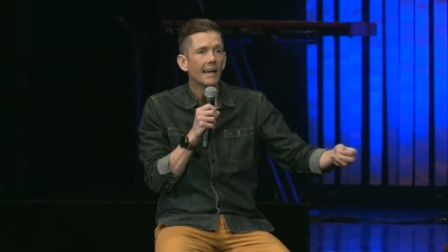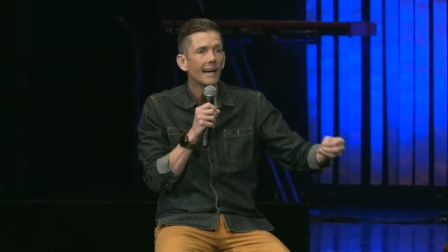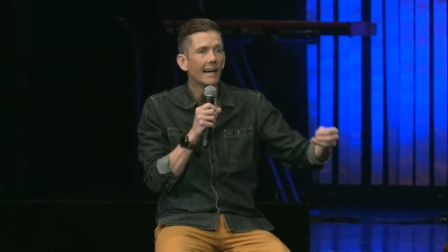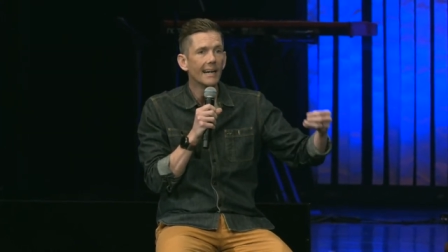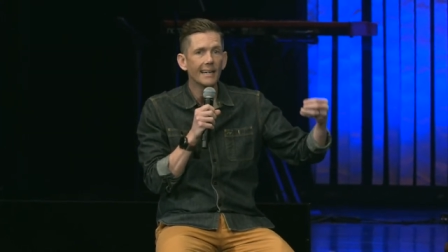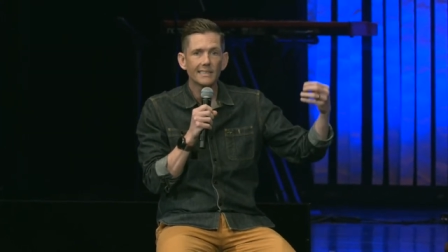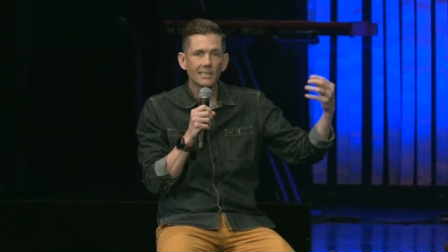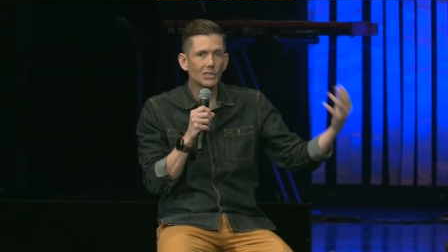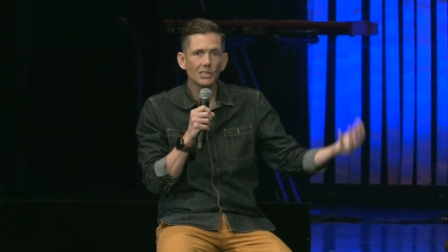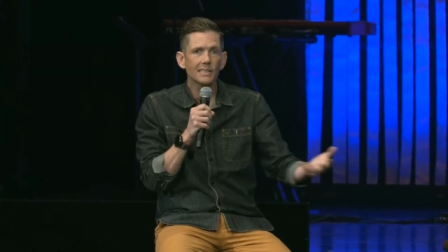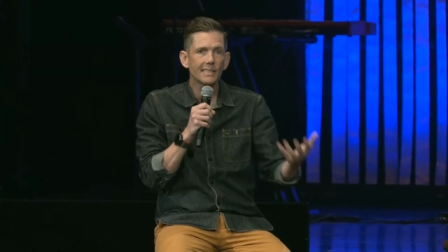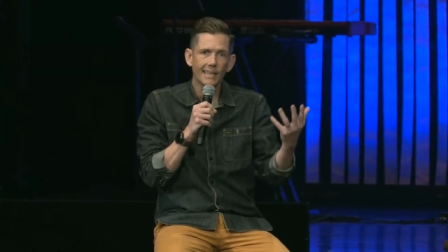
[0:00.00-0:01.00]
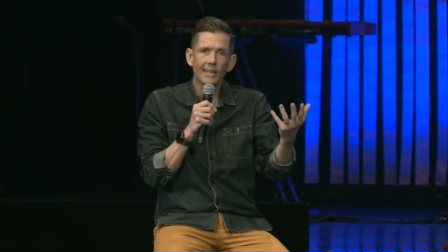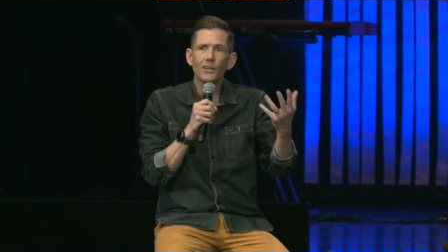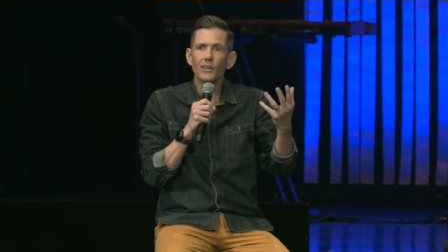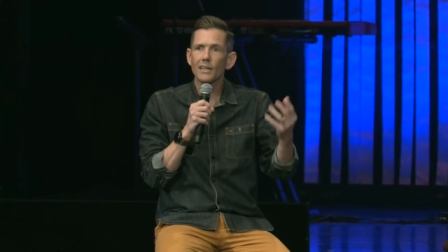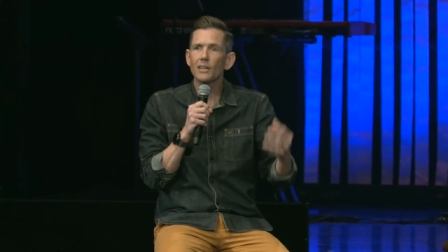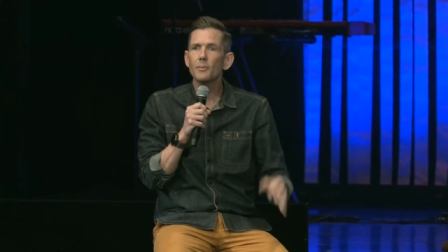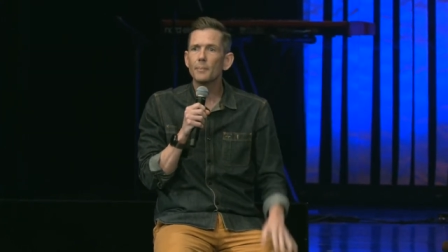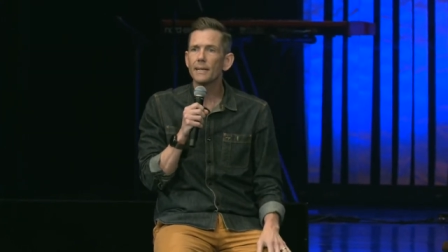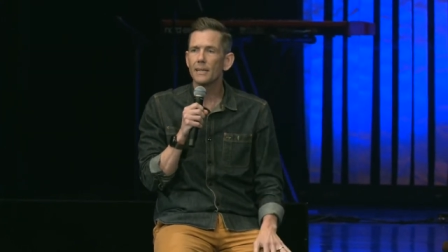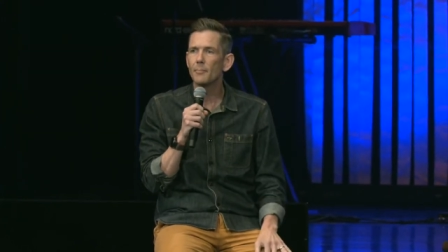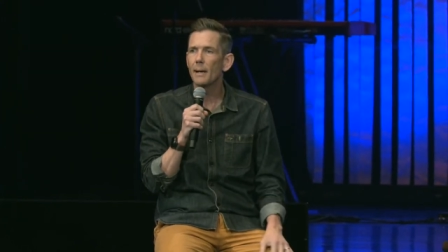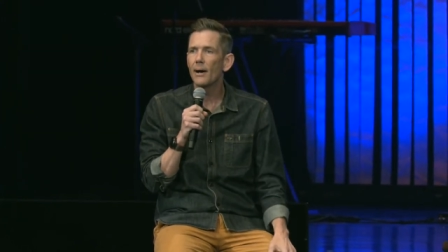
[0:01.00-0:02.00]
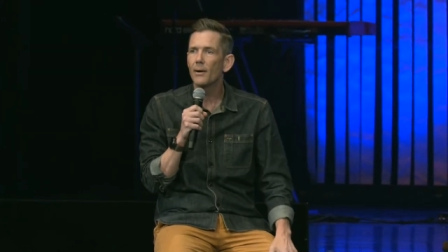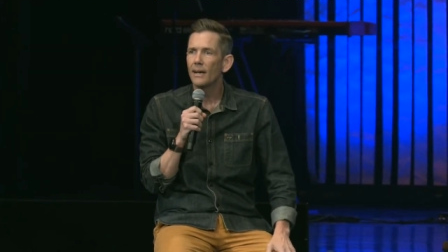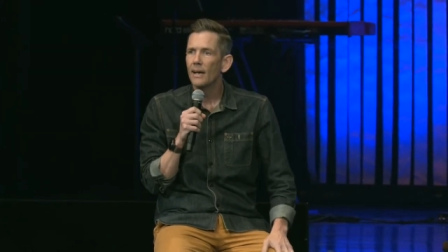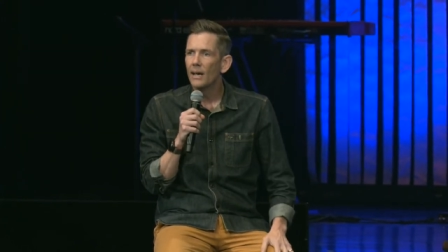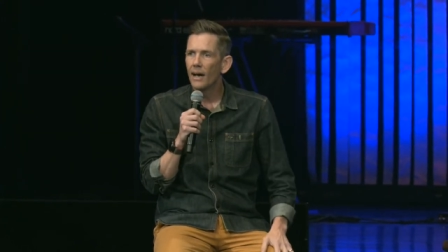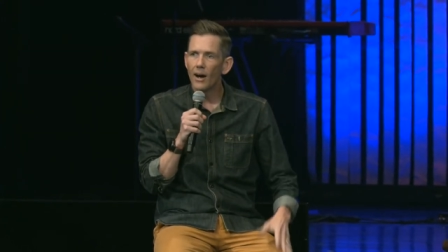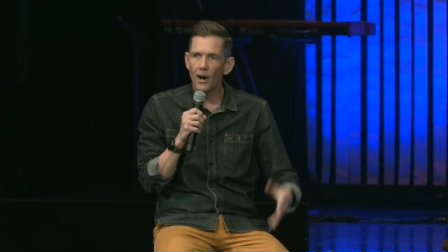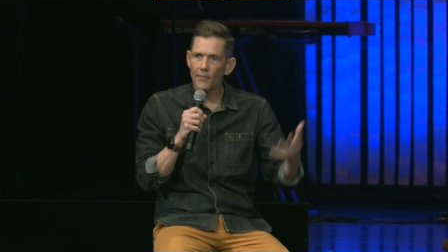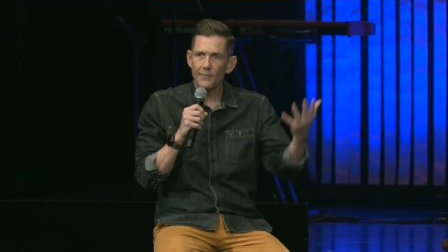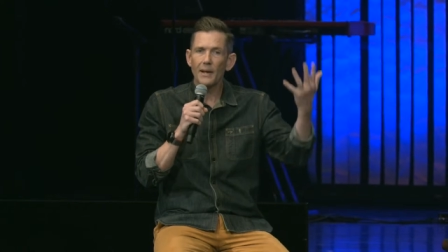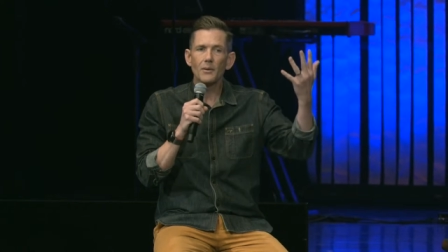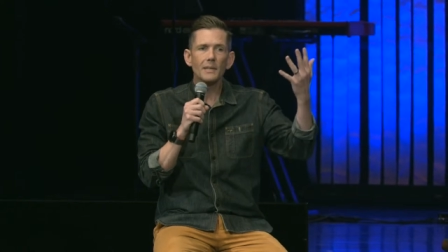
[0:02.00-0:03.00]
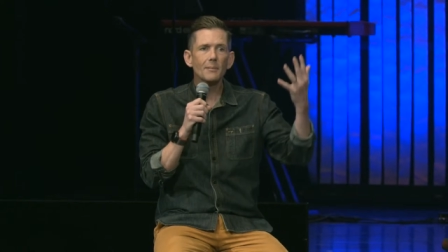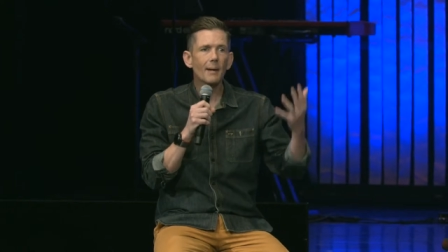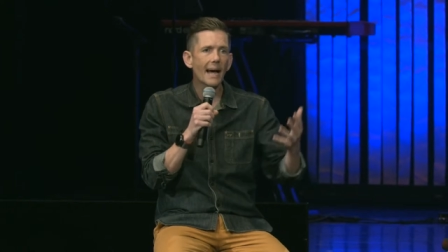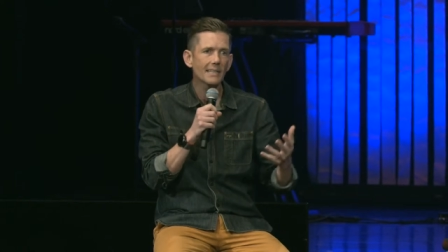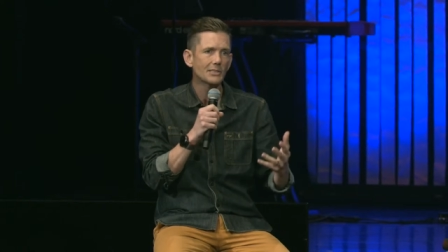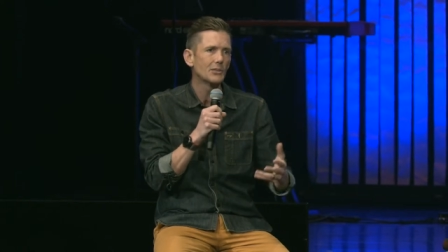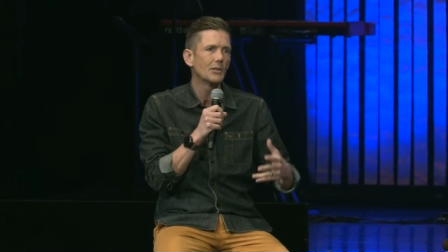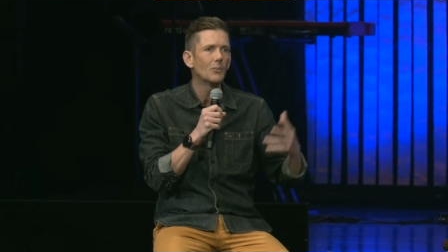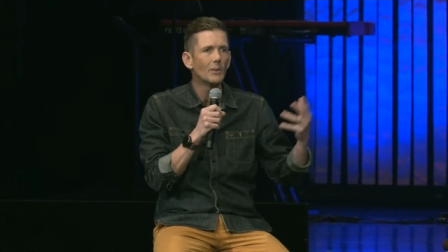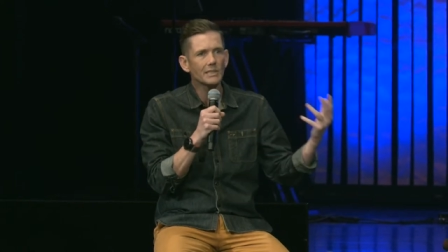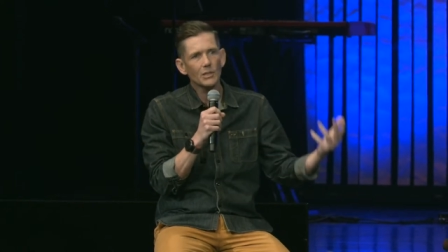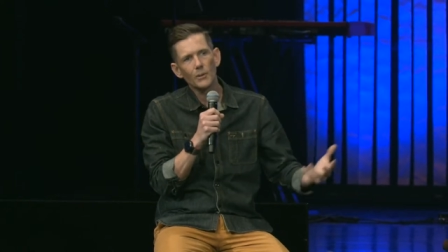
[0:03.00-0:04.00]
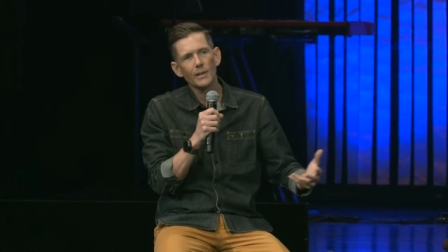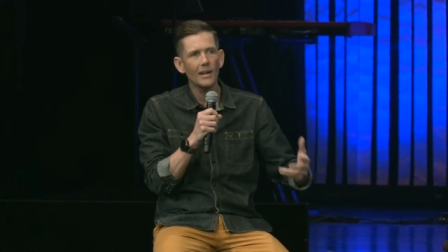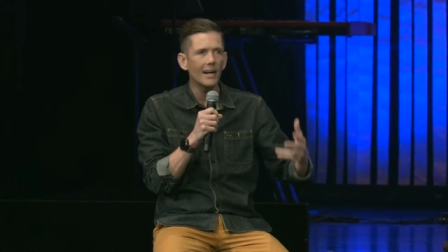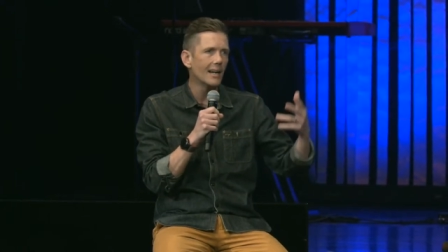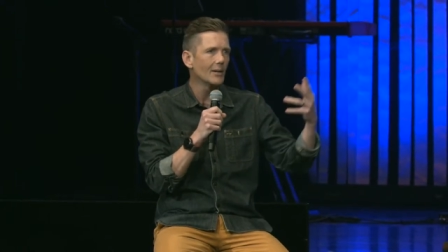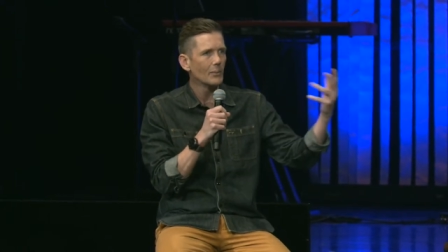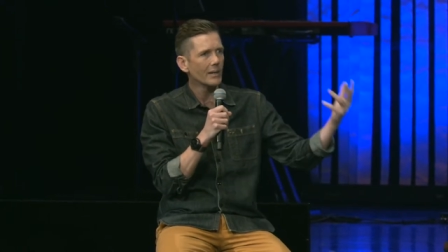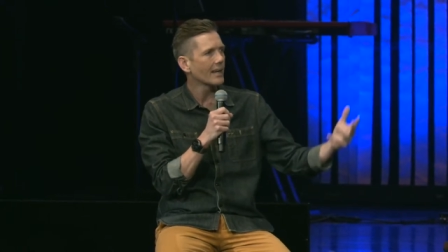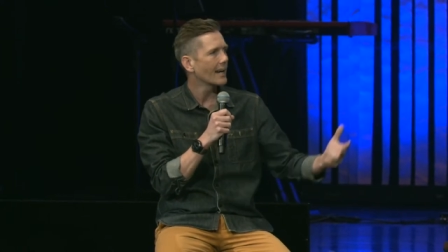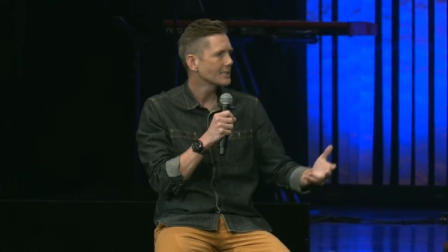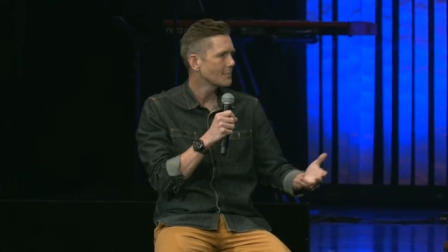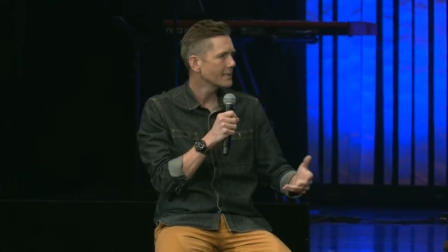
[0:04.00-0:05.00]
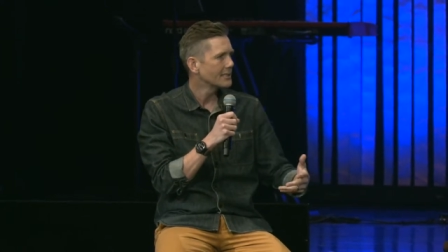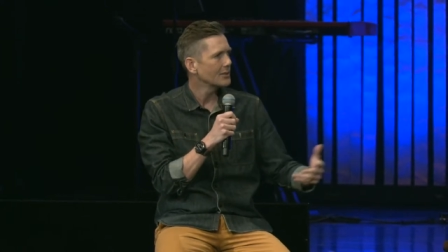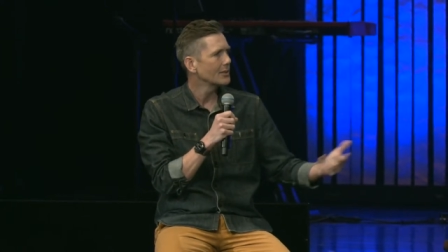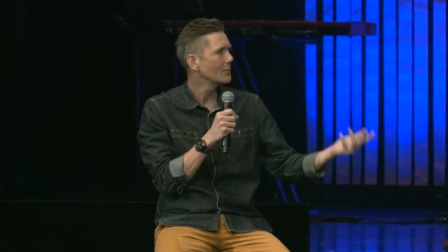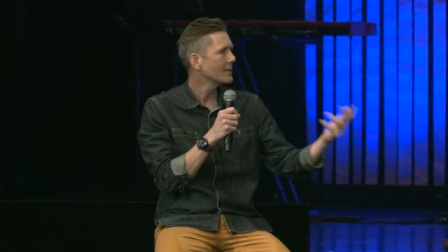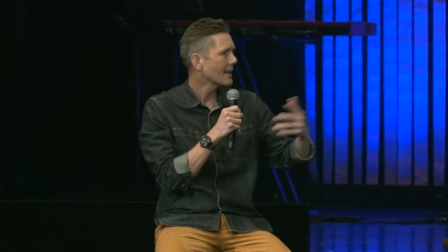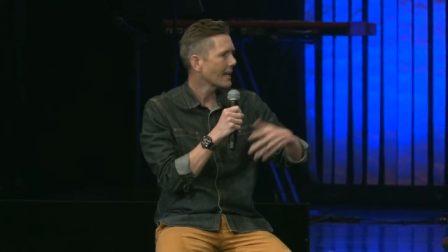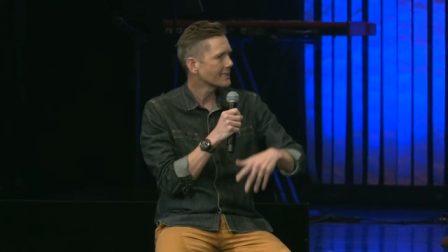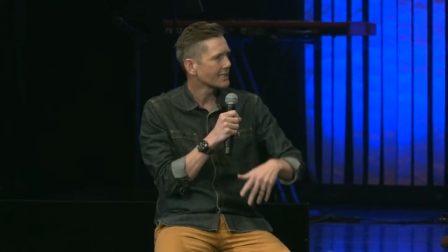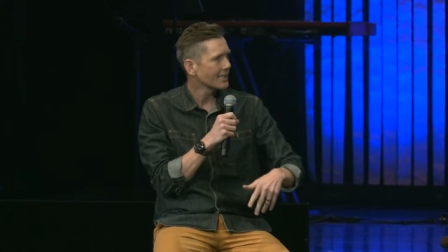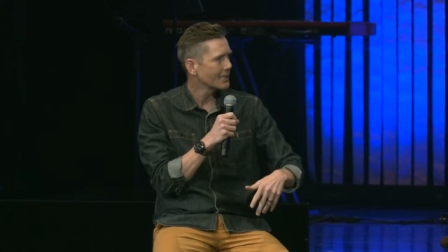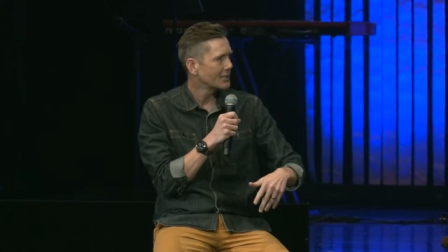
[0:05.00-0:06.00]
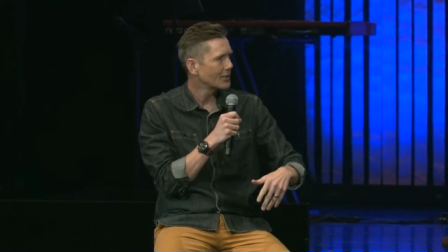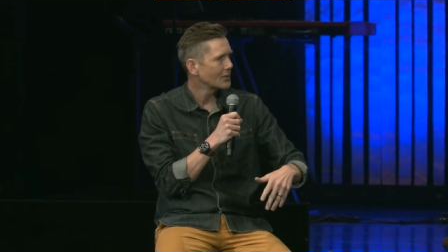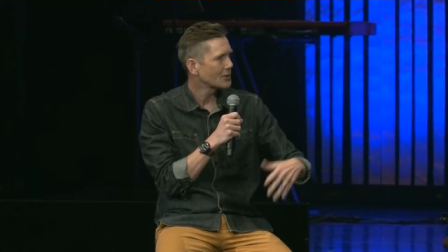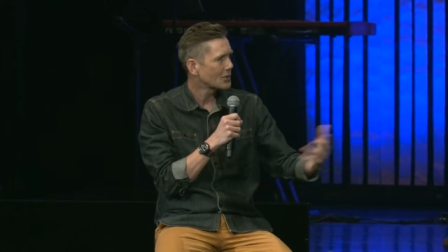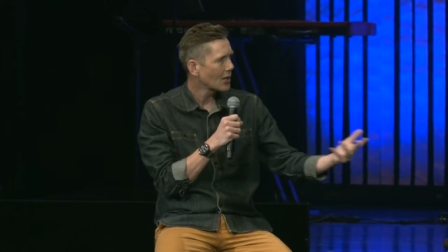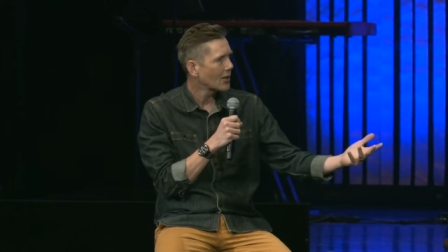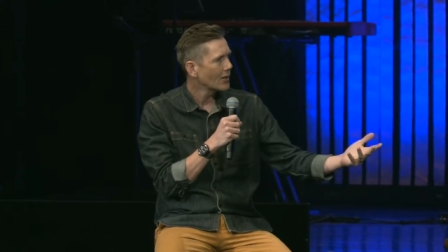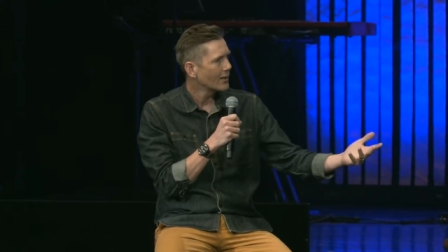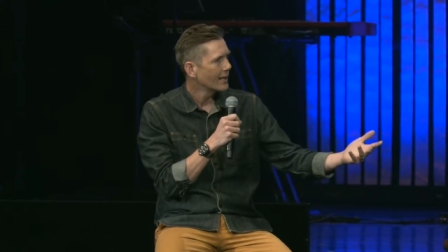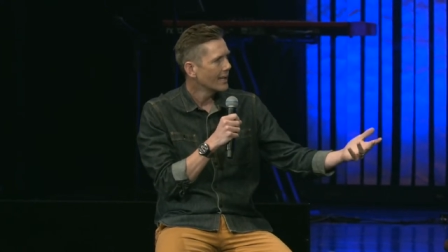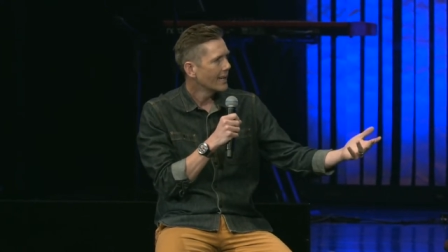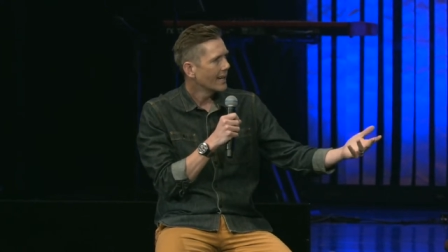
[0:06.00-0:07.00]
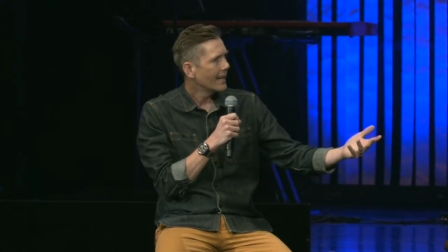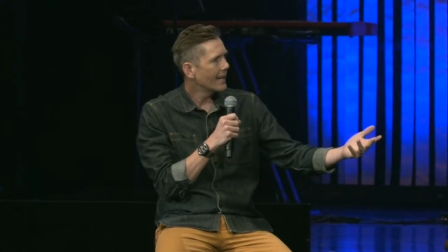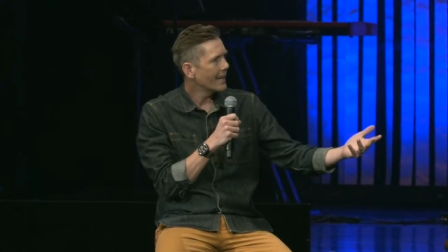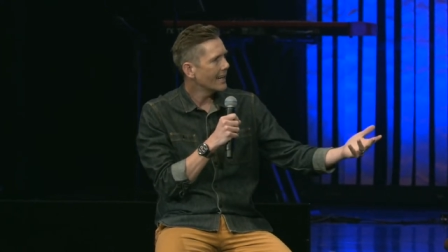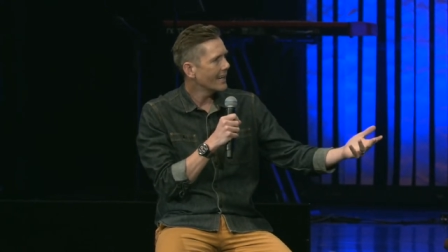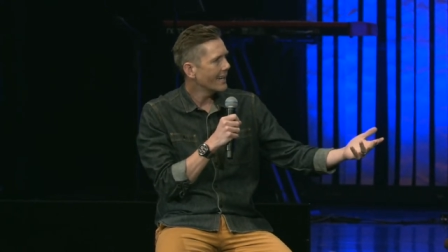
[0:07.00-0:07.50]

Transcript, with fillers: uh, to just hear a little bit about our founding pastor and what's going on, what God's been doing, what God's going to do. So, uh,